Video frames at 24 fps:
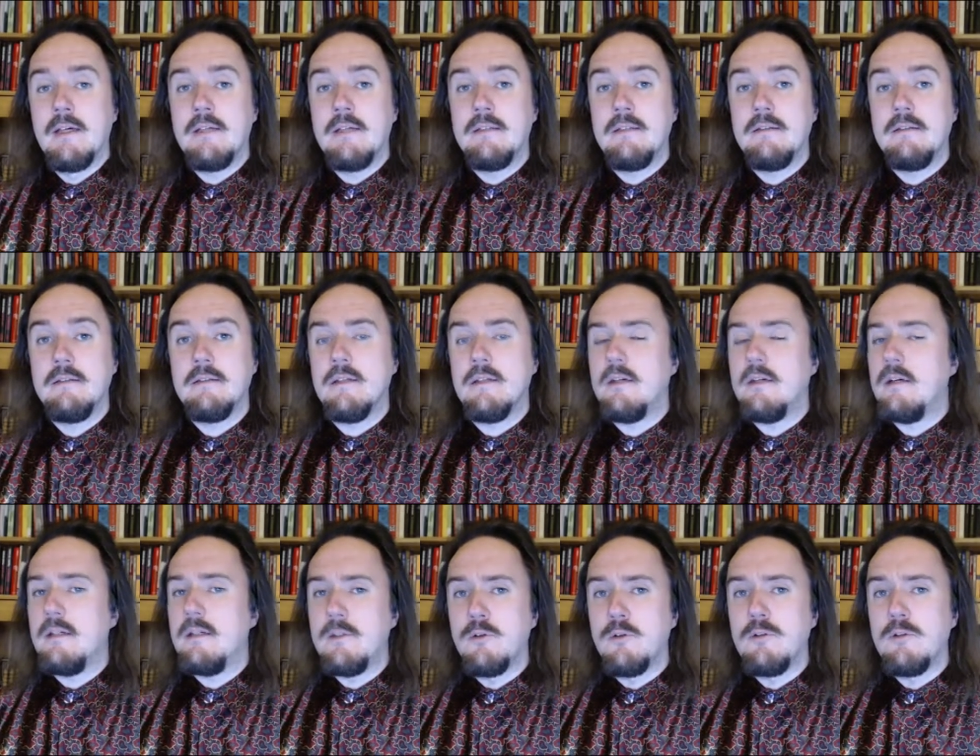And
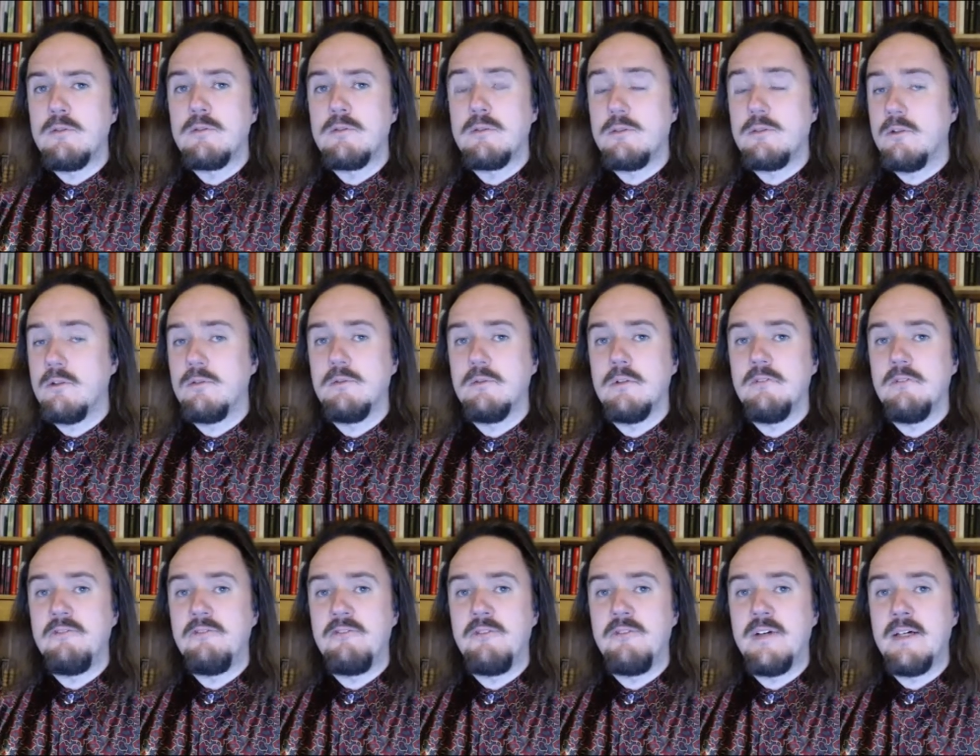I
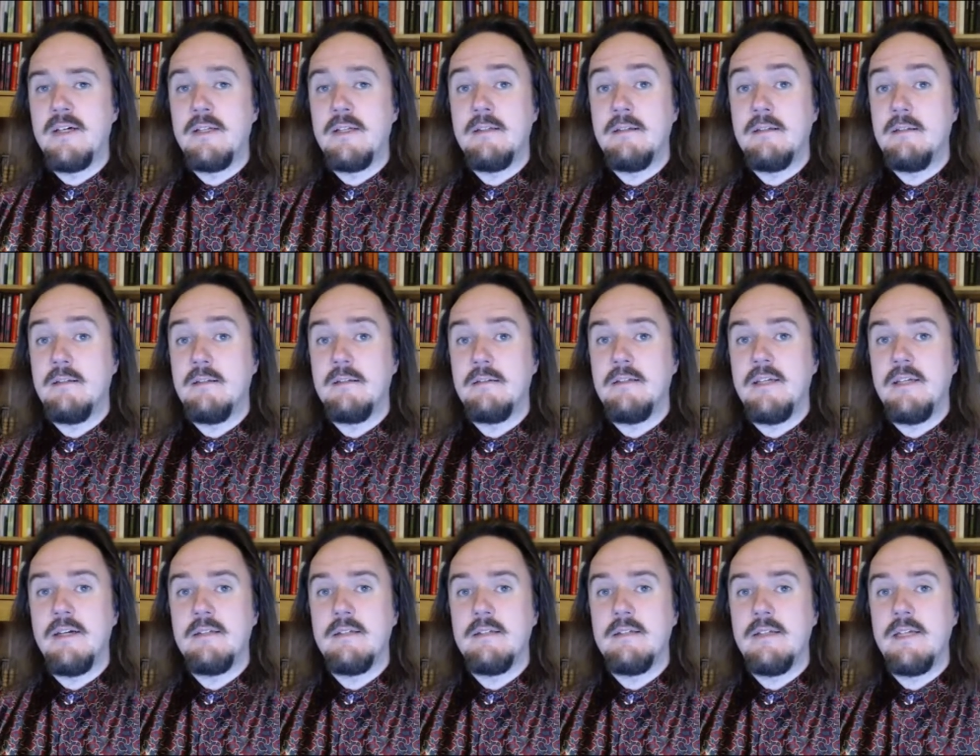also find
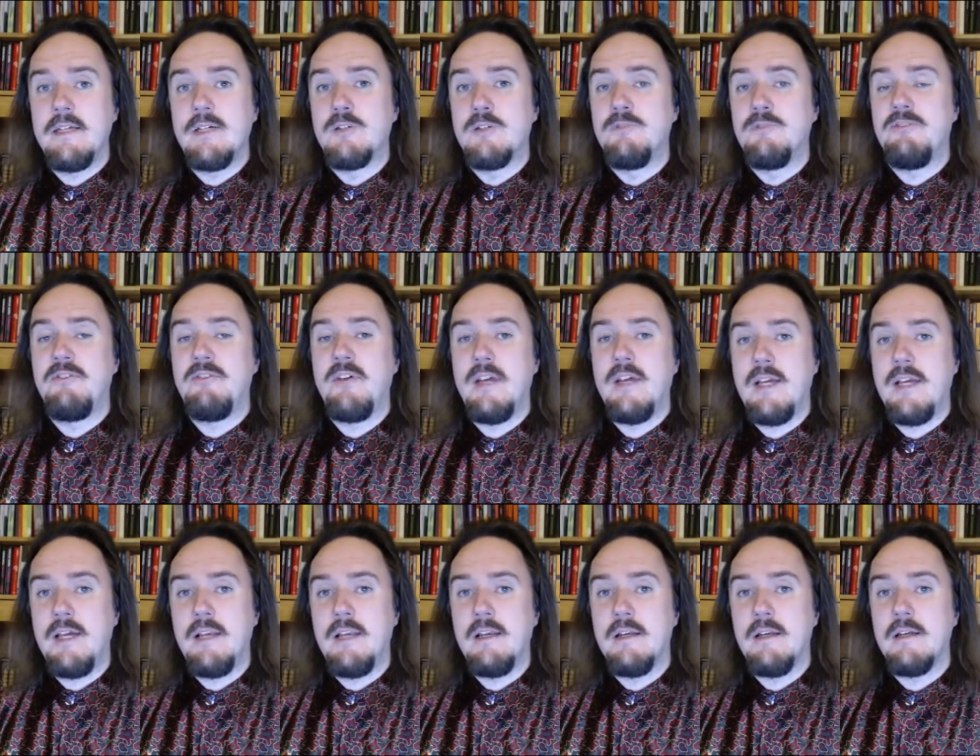the idea of
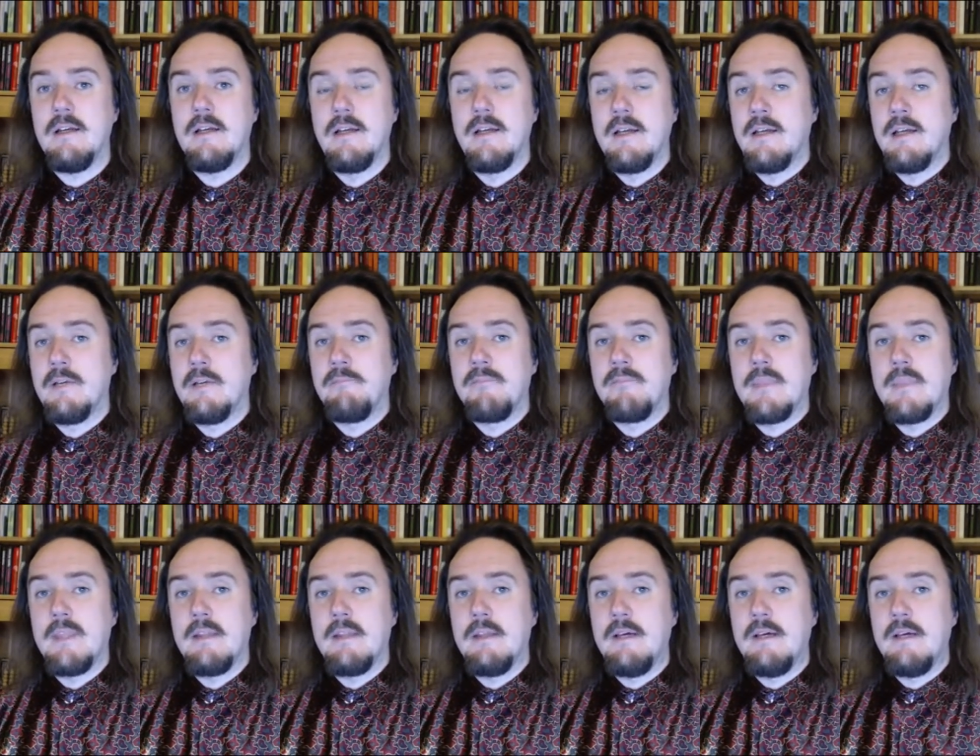hell
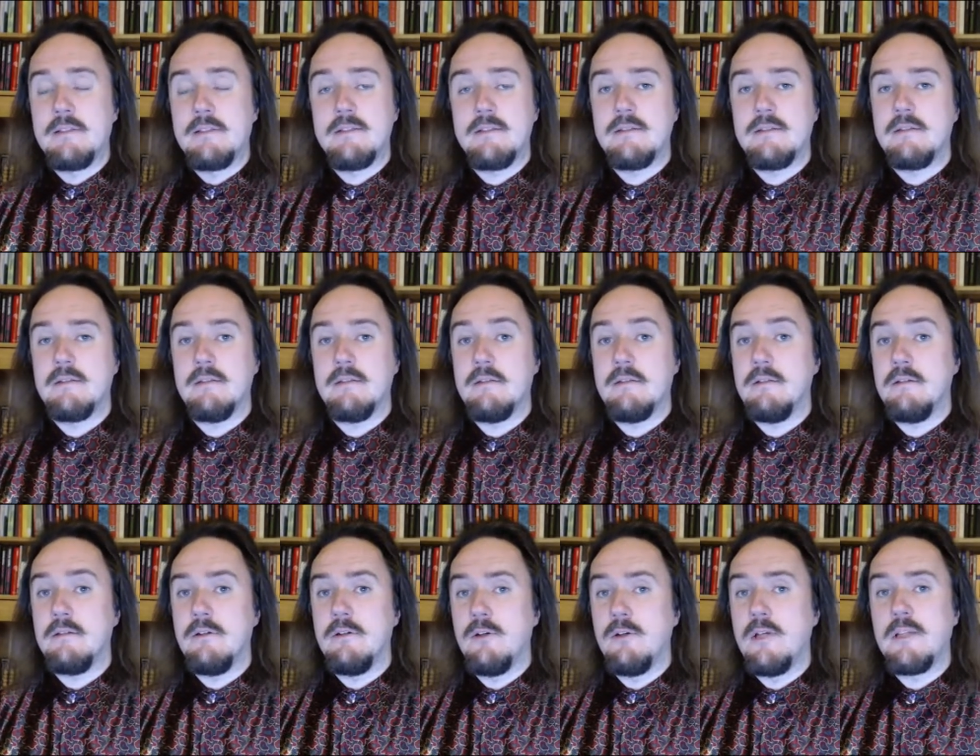as
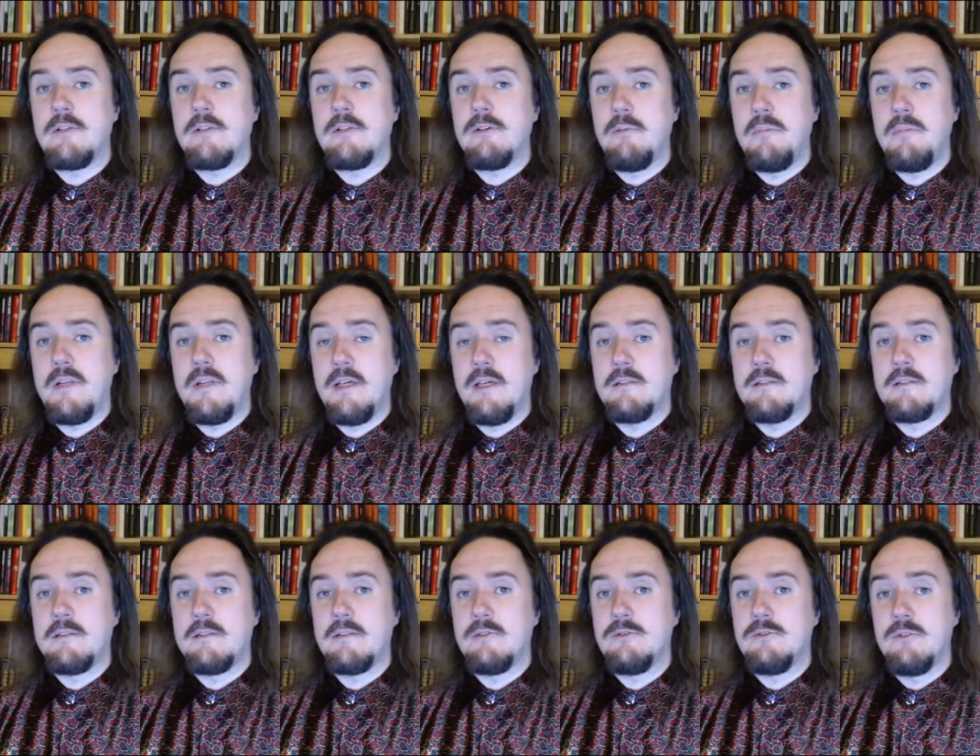a literal
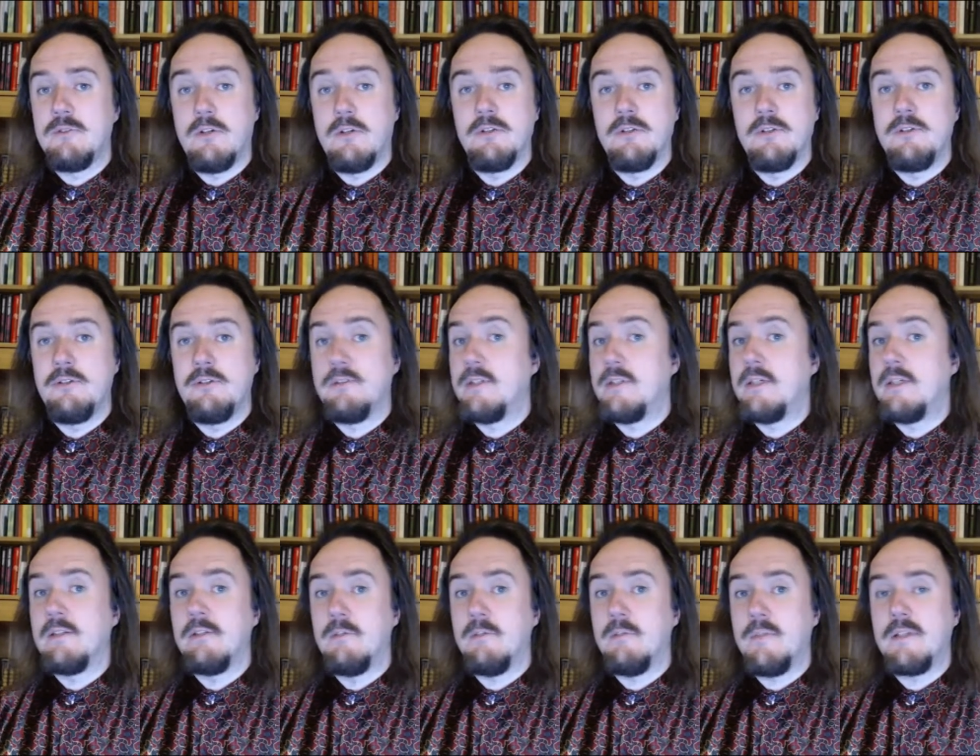place rather
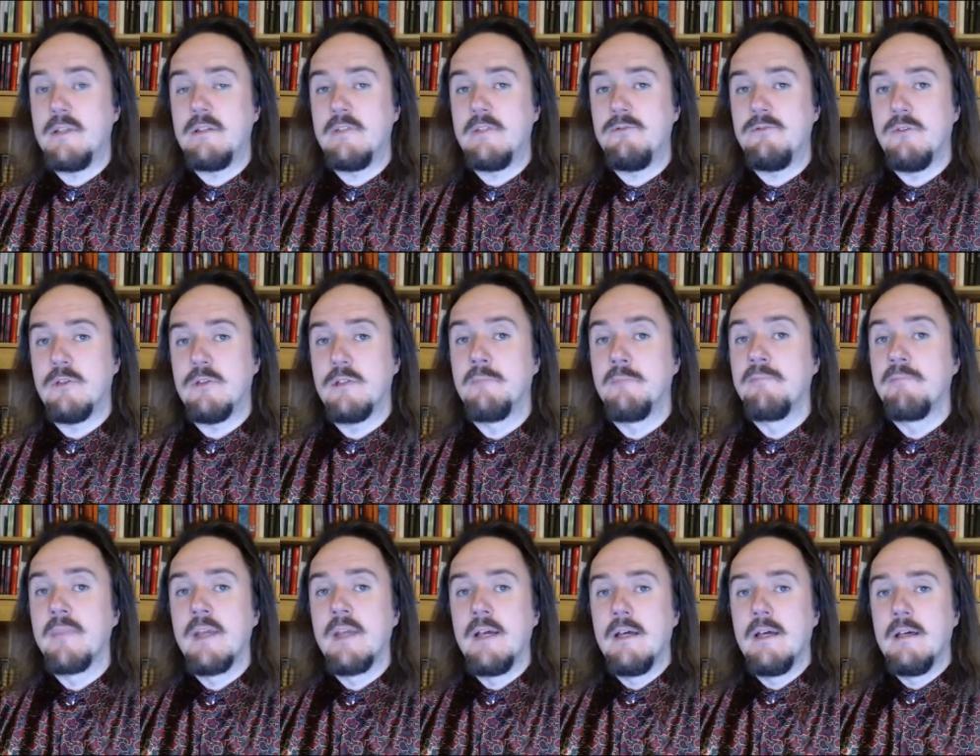than a metaphor.
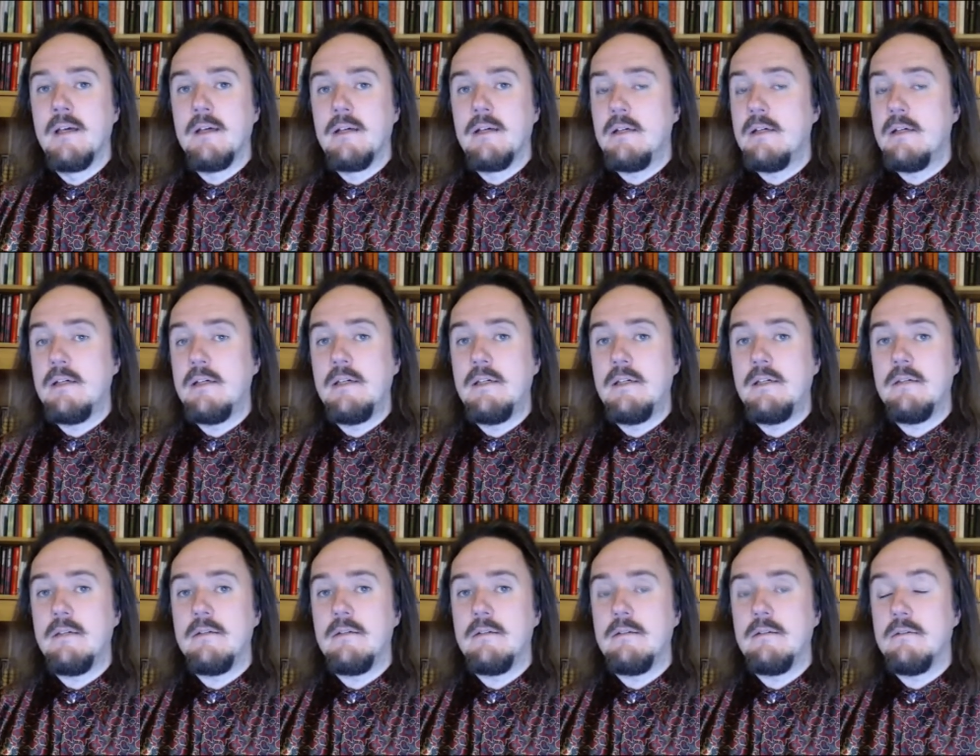
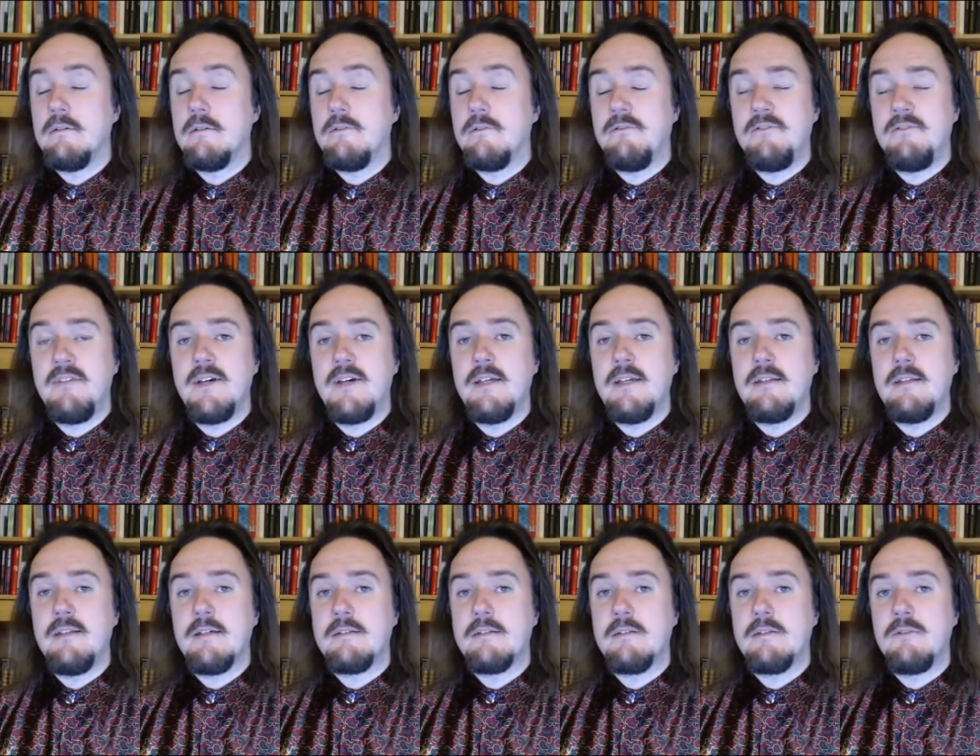I
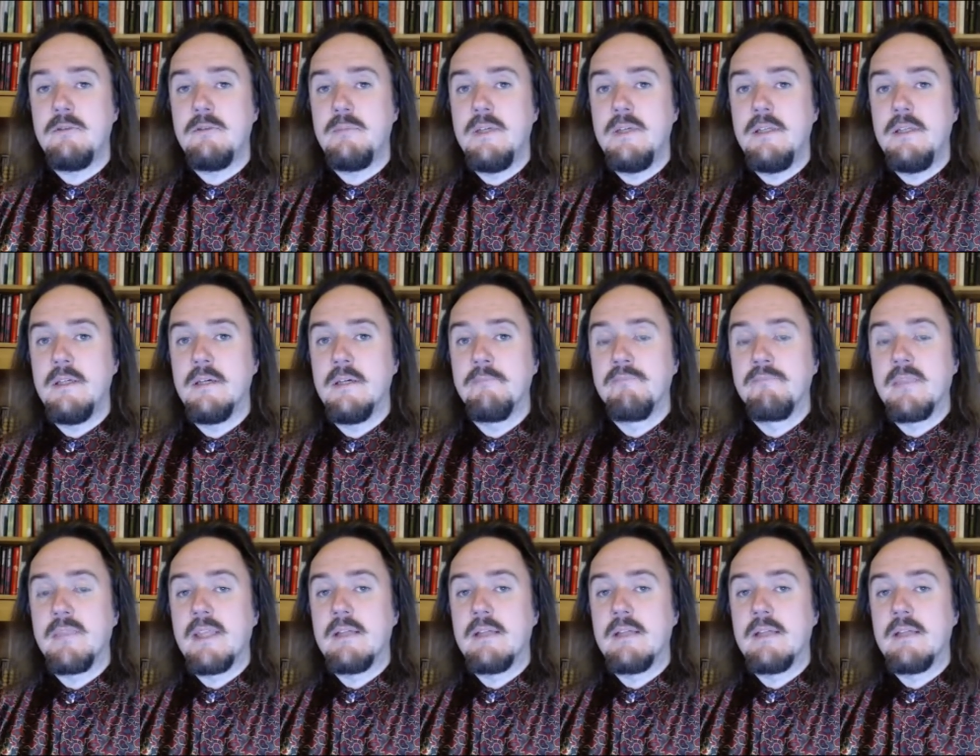find that to be